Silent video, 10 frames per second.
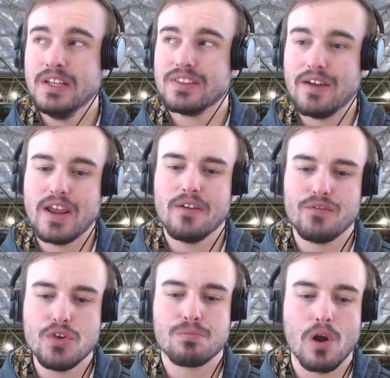They've had a
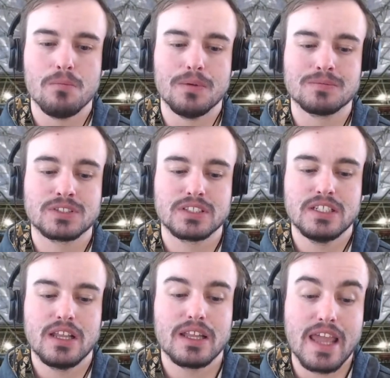few problems.
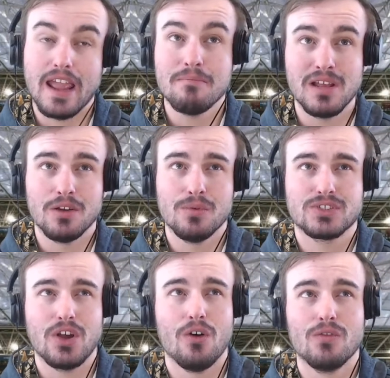Cam Miller was
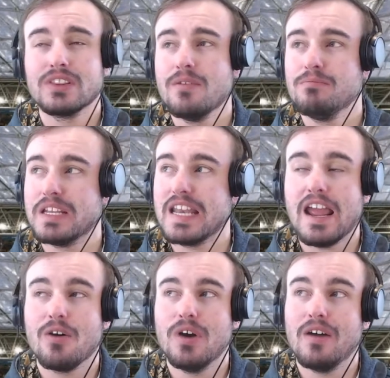solving them, but
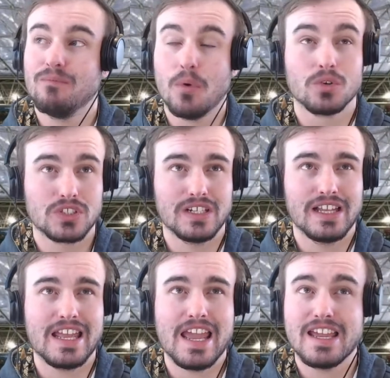now,
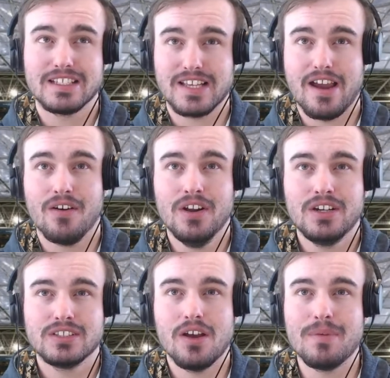unfortunately, he is out.
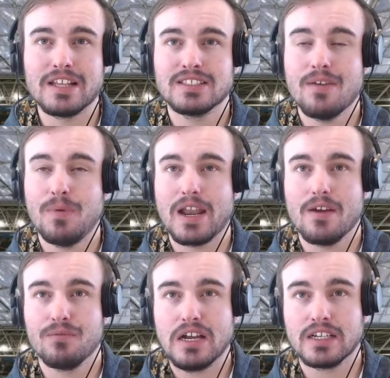So it means that
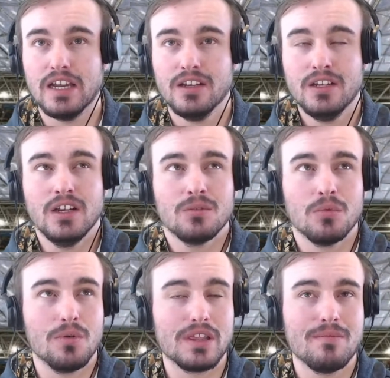Faliafanga
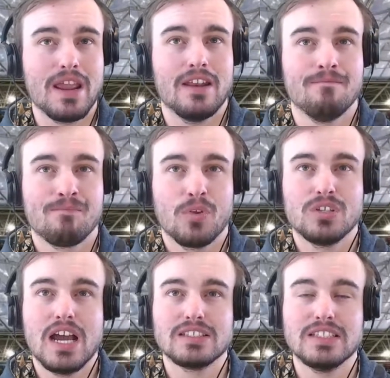will be the man who
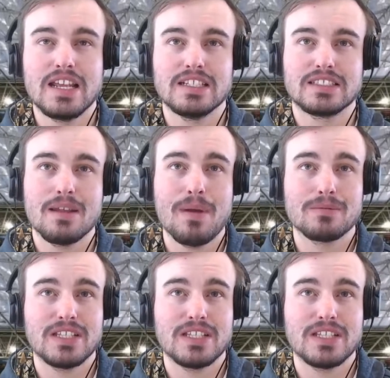does need to step up.